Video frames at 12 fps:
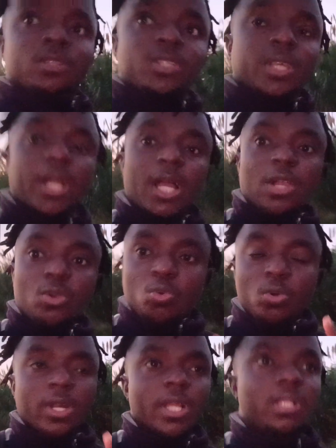They
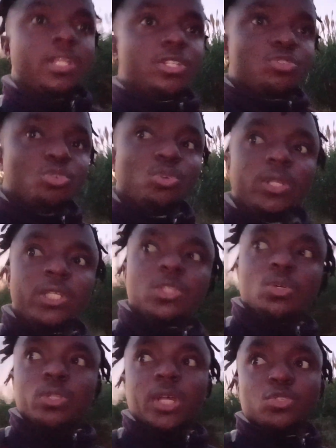accurately, truly
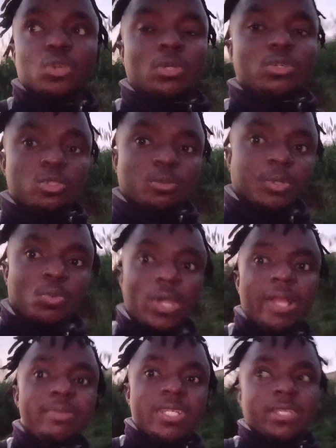know that you are going to be
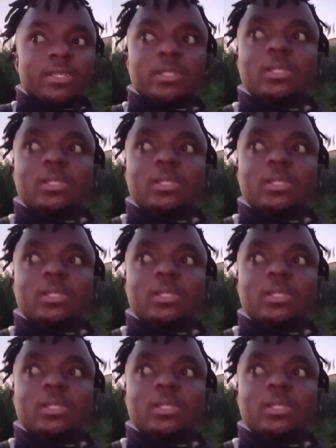wealthy.